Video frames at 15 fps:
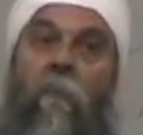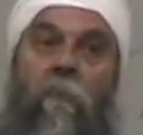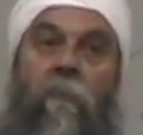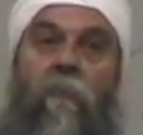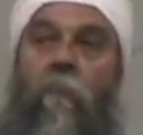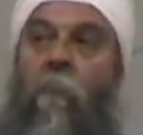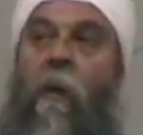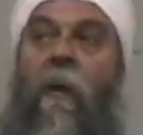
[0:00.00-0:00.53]

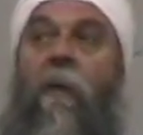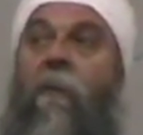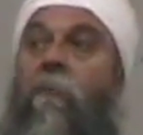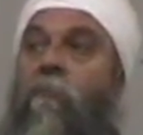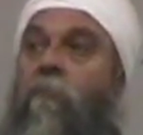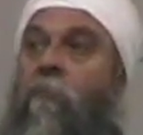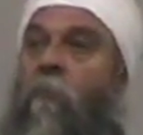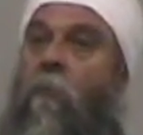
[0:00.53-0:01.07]
to
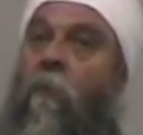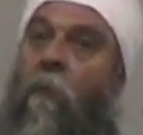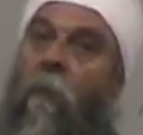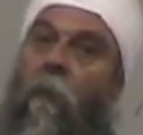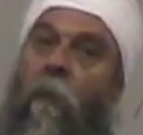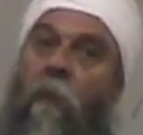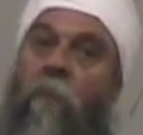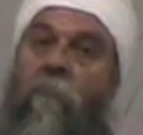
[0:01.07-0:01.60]
range.
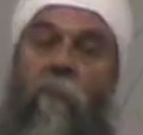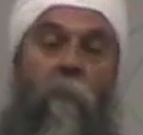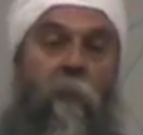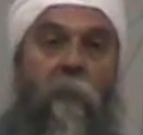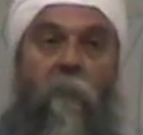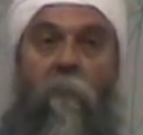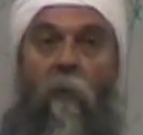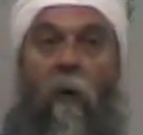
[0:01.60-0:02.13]
And so
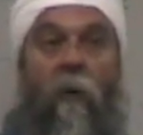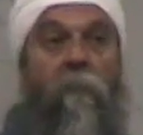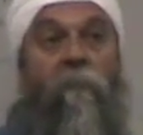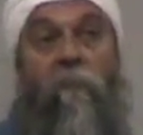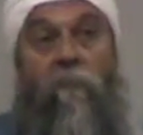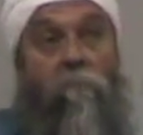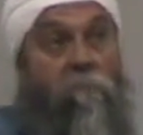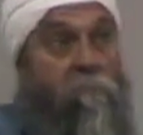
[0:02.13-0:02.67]
he'd
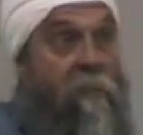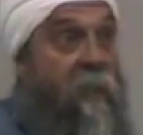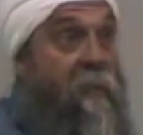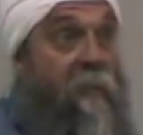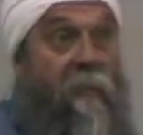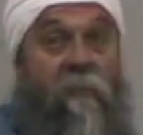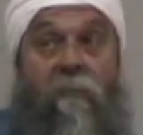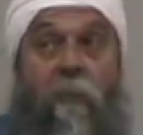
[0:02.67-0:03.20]
launch, not
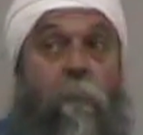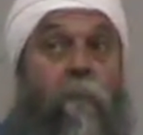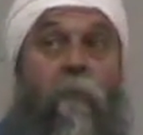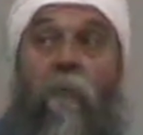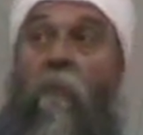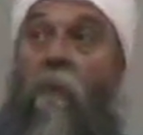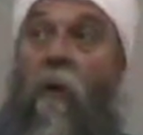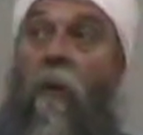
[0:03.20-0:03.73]
an
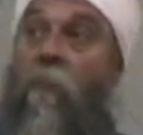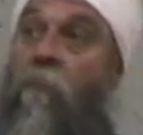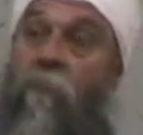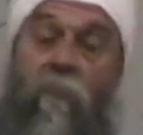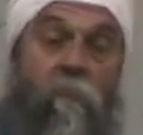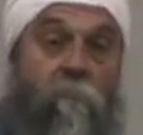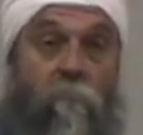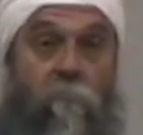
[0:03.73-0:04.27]
exceptional
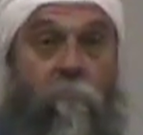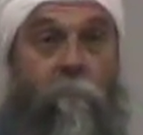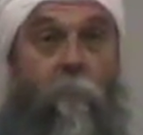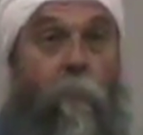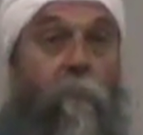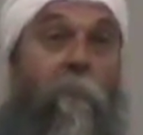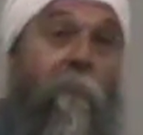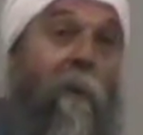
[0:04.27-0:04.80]
launch,
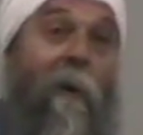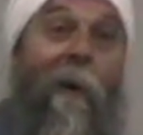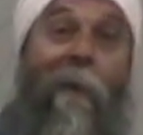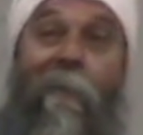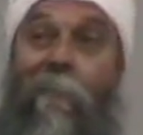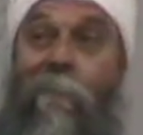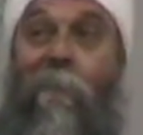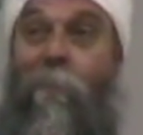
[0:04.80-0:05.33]
older guy,
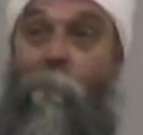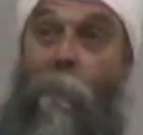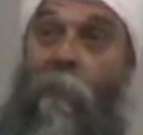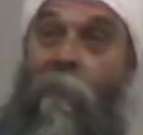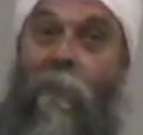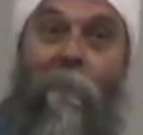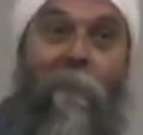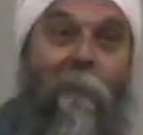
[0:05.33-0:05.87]
like me,
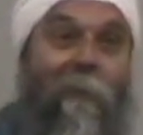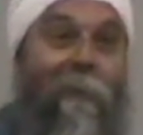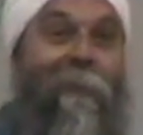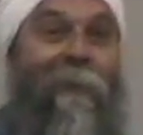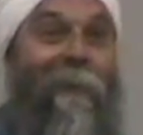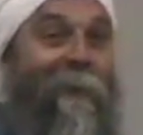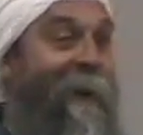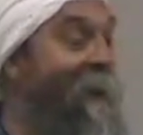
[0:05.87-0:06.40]

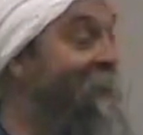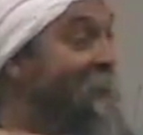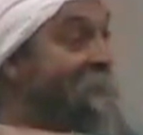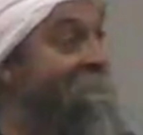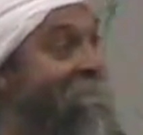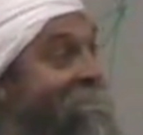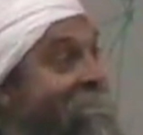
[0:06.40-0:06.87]
you know,